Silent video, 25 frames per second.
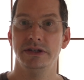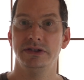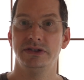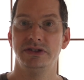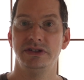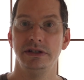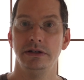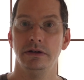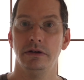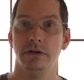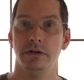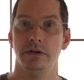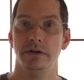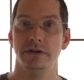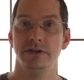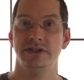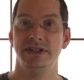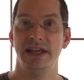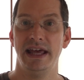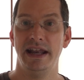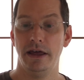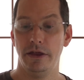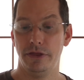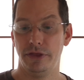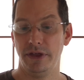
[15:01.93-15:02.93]
steel
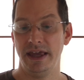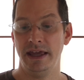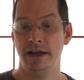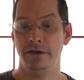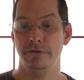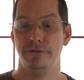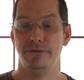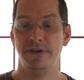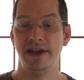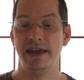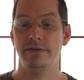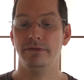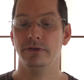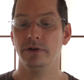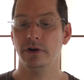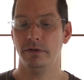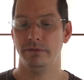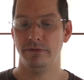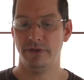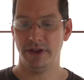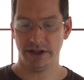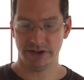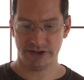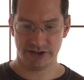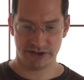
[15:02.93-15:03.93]
Zenith in favor of
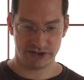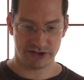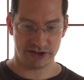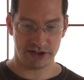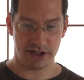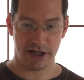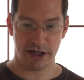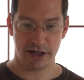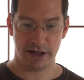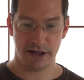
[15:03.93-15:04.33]
this,